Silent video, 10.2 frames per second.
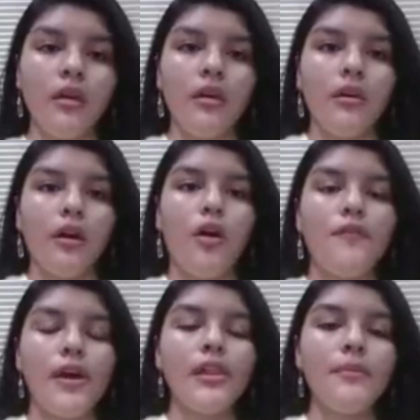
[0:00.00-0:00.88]

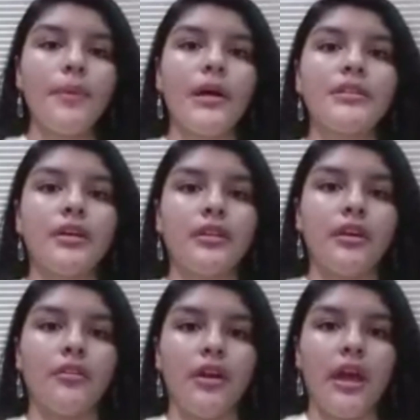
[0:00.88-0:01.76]
Covalent bonds, on the
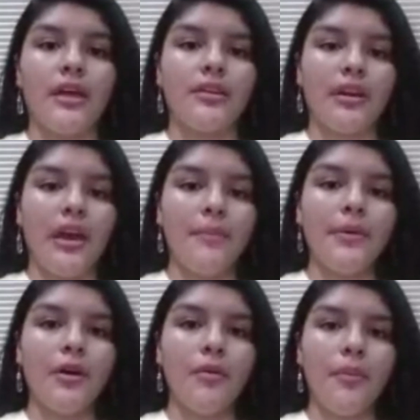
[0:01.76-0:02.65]
other hand, are
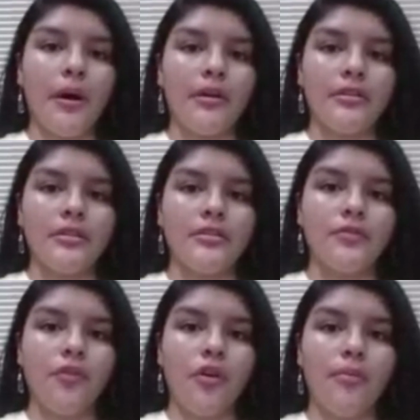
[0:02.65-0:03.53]
chemical bonds
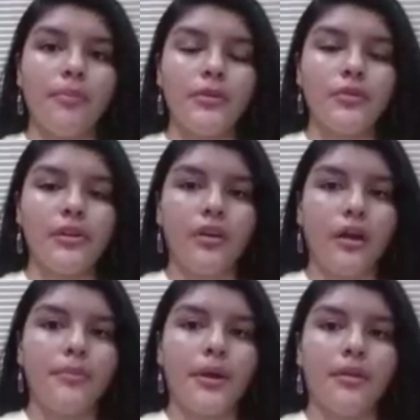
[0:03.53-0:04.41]
formed between
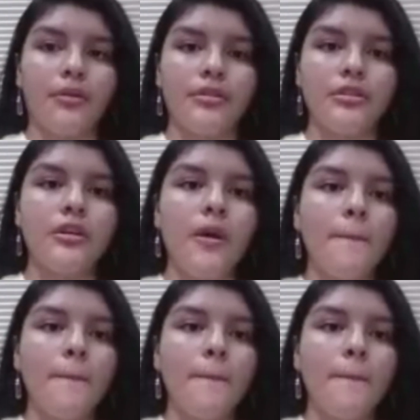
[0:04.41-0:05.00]
nonmetals.